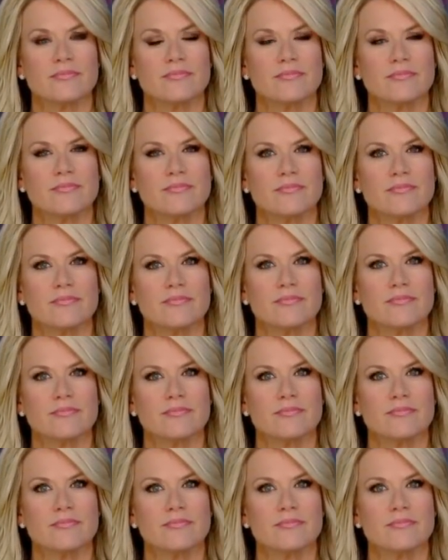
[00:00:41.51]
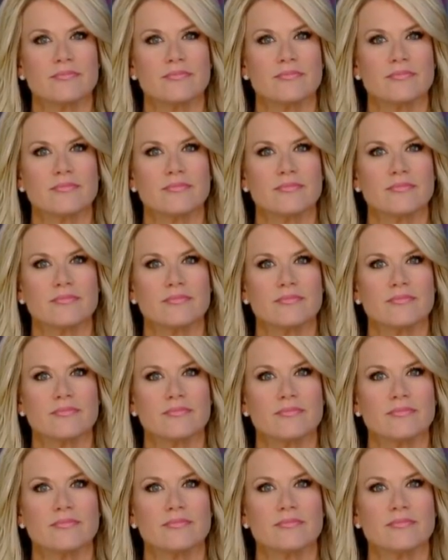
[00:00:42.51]

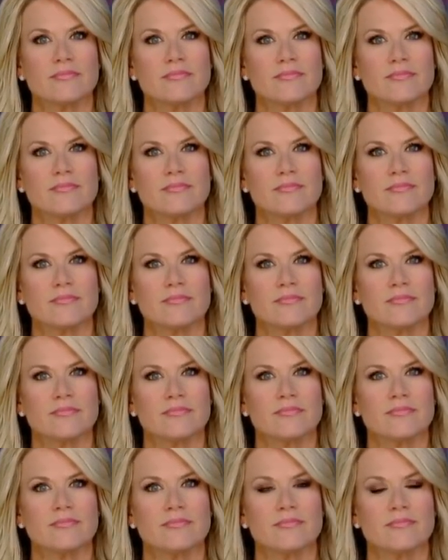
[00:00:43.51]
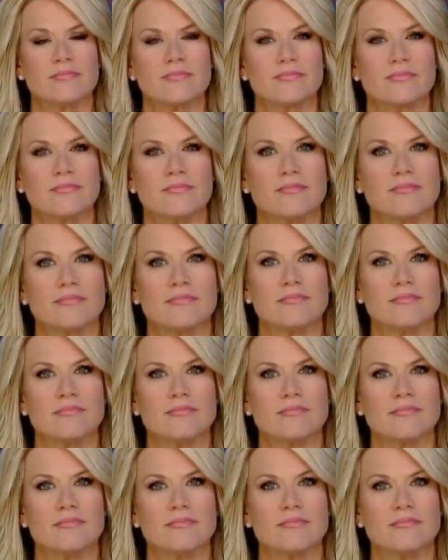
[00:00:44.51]
(silent)